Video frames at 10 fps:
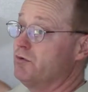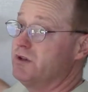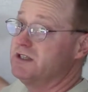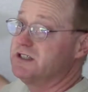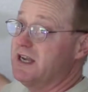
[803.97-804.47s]
one of
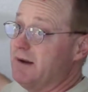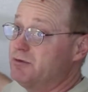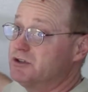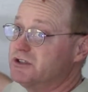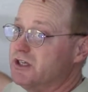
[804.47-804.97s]
these
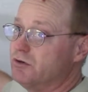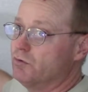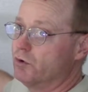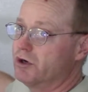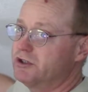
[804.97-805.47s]
adapters that
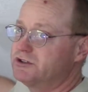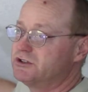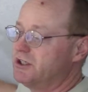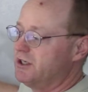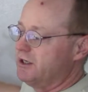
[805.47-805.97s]

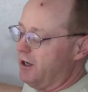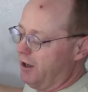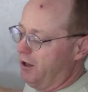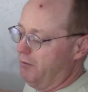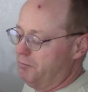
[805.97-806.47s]
works,
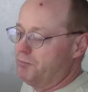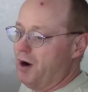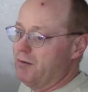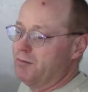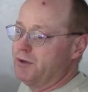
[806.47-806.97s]
I'll
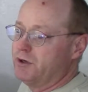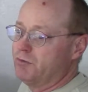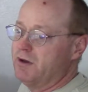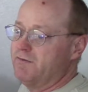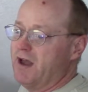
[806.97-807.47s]
probably
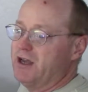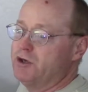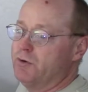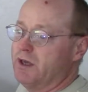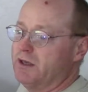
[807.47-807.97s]

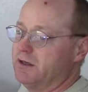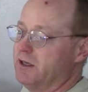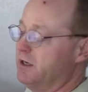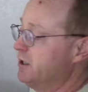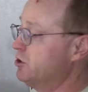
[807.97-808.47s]
reevaluate,
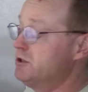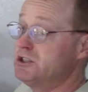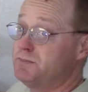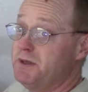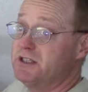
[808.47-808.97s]
and it could
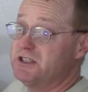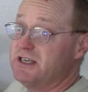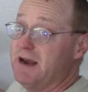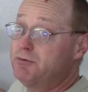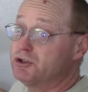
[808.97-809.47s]
just be this
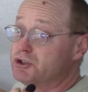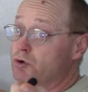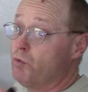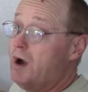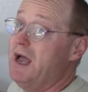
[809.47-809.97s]
adapter as
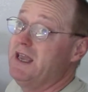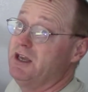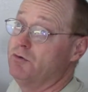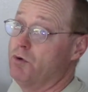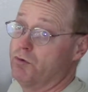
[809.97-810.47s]
to why
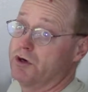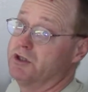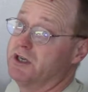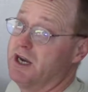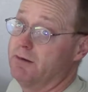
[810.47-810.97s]
it won't work in
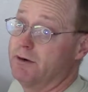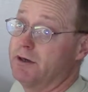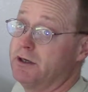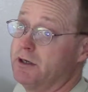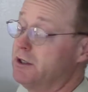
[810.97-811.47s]
the camera.
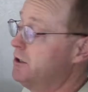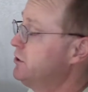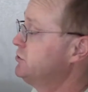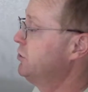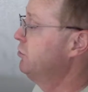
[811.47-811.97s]

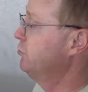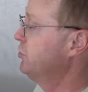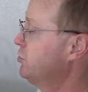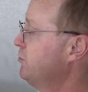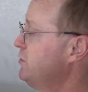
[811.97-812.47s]
So
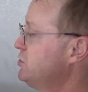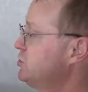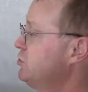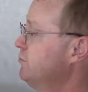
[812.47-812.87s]
there could be just too